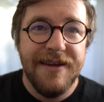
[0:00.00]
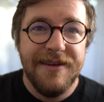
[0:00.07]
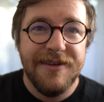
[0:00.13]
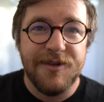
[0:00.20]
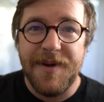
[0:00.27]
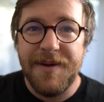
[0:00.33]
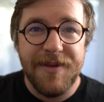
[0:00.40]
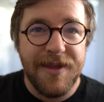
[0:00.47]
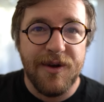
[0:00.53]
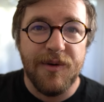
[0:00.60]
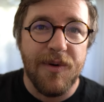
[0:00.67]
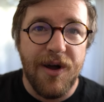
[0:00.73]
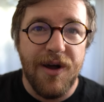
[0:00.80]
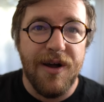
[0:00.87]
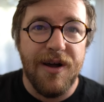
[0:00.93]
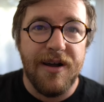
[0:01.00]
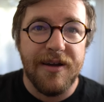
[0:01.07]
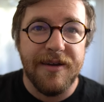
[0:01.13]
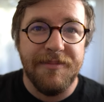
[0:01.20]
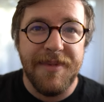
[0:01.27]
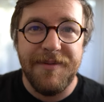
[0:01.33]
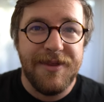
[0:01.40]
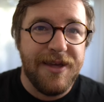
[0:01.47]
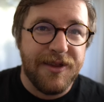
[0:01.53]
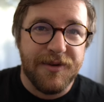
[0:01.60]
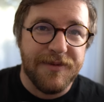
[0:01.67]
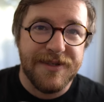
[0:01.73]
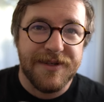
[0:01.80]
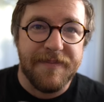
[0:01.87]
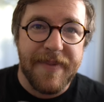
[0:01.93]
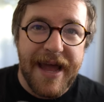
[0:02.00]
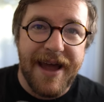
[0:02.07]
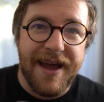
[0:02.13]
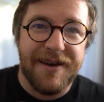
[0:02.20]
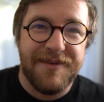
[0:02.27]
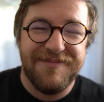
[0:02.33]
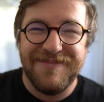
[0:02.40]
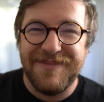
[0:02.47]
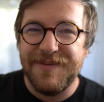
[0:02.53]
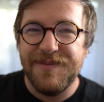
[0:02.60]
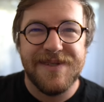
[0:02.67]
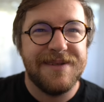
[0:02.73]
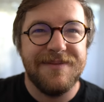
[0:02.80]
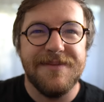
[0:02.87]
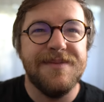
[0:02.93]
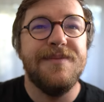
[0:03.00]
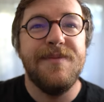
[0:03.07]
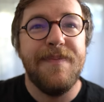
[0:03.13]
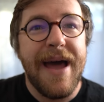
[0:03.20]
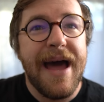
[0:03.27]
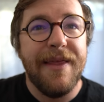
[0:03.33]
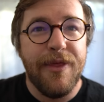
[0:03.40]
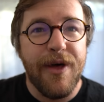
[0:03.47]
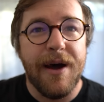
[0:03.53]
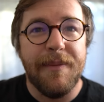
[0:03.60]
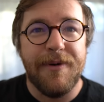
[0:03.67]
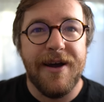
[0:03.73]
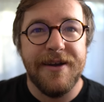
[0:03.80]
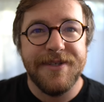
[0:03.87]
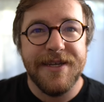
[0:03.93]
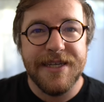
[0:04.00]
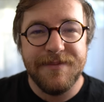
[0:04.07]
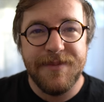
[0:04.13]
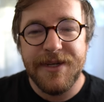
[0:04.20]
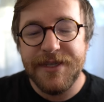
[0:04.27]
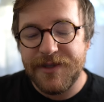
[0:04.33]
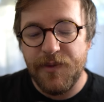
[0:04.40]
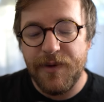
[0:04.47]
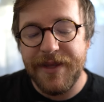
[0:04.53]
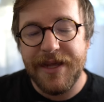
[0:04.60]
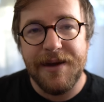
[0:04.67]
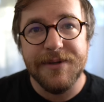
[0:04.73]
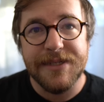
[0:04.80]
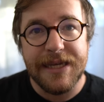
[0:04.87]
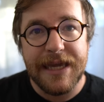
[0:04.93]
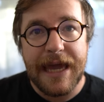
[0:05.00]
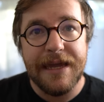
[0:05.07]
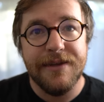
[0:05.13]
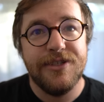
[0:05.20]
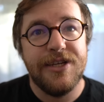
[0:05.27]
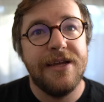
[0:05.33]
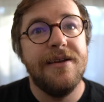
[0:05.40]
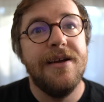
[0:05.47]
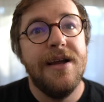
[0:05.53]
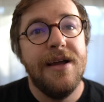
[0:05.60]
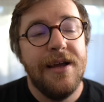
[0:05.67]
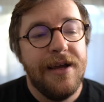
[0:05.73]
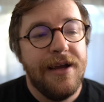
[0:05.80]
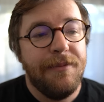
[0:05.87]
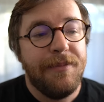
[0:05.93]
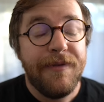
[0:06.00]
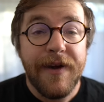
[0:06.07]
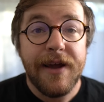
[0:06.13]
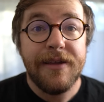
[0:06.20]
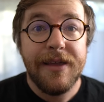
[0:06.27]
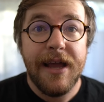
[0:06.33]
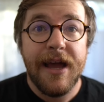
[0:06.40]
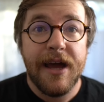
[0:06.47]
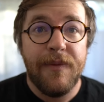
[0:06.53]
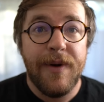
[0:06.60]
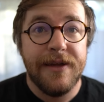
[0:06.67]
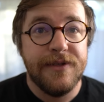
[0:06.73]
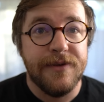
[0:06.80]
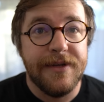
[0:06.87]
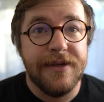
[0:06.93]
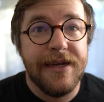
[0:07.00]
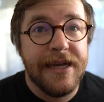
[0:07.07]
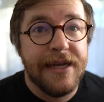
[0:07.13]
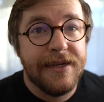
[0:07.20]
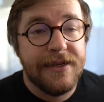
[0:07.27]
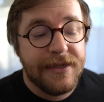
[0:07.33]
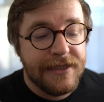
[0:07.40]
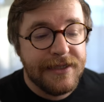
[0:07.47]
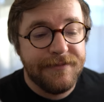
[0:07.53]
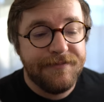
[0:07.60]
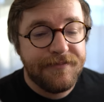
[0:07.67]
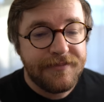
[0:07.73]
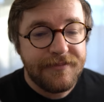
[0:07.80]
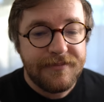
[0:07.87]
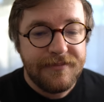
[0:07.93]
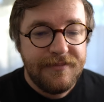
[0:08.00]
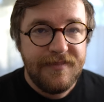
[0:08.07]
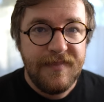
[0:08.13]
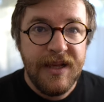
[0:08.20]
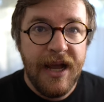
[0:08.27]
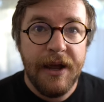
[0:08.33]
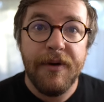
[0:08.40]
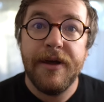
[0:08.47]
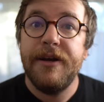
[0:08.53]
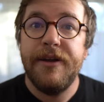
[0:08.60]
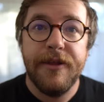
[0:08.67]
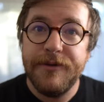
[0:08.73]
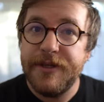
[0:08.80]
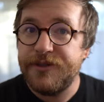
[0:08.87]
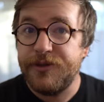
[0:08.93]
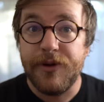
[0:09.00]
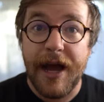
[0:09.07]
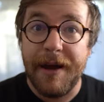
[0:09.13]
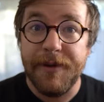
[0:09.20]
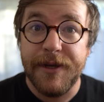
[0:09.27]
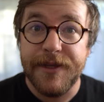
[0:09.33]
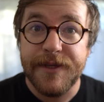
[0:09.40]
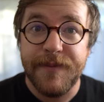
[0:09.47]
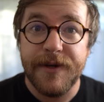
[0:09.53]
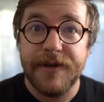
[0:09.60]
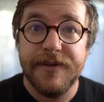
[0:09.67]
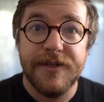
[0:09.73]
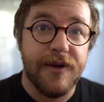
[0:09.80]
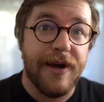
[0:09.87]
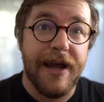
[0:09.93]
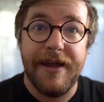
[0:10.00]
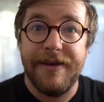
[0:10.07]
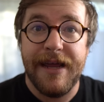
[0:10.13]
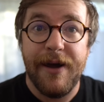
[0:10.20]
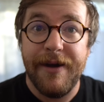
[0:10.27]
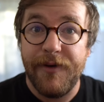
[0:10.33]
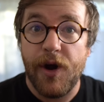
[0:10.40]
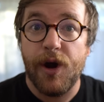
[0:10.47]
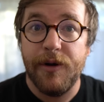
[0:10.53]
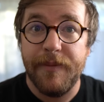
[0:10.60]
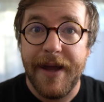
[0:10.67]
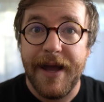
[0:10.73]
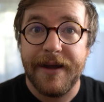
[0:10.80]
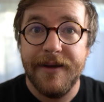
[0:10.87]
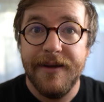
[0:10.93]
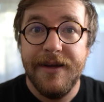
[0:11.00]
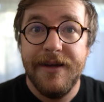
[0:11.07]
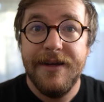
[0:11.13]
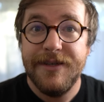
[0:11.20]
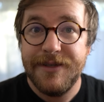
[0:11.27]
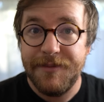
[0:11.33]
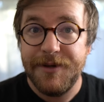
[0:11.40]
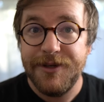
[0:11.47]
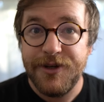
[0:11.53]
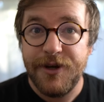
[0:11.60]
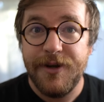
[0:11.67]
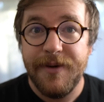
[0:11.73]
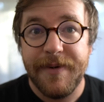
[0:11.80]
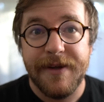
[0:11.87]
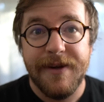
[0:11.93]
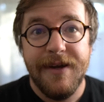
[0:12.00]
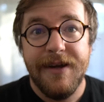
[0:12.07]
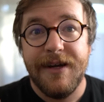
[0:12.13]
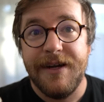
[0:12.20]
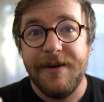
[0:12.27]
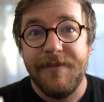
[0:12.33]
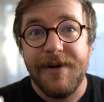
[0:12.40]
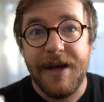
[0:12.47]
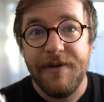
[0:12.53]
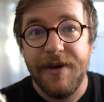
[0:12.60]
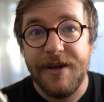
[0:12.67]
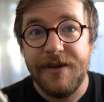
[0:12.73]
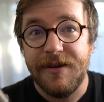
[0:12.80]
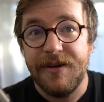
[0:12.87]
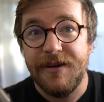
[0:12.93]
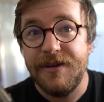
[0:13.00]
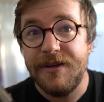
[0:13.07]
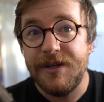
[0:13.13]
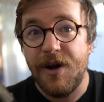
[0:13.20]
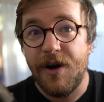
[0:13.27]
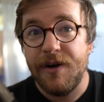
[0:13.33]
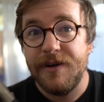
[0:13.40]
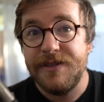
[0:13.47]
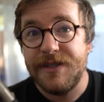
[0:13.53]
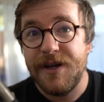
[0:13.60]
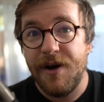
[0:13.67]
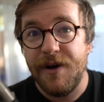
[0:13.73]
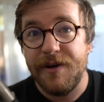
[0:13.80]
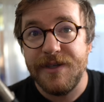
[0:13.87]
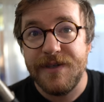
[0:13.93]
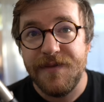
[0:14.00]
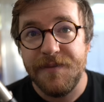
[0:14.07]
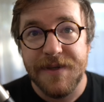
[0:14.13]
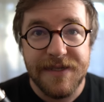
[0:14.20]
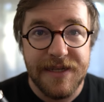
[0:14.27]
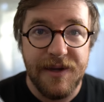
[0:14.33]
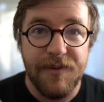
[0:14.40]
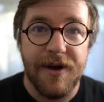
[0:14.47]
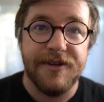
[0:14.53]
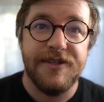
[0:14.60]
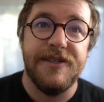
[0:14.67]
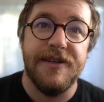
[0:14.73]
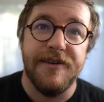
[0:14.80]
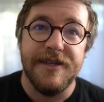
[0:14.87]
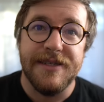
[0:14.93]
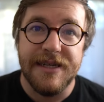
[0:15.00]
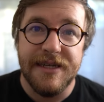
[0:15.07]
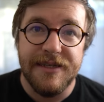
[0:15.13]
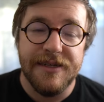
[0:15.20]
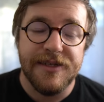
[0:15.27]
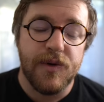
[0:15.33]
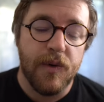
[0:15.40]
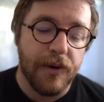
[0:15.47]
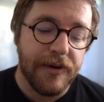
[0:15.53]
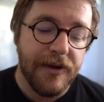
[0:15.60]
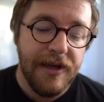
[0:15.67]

so maybe they're wrong, and maybe the other ones are bad. It was a bad thought process, but it's the one that I was engaged in. But finally, I got around to it, and I read another digital copy to this book, so I now have a hardback, so I'm going to show you, but I read Guards from the City Watch series in Discworld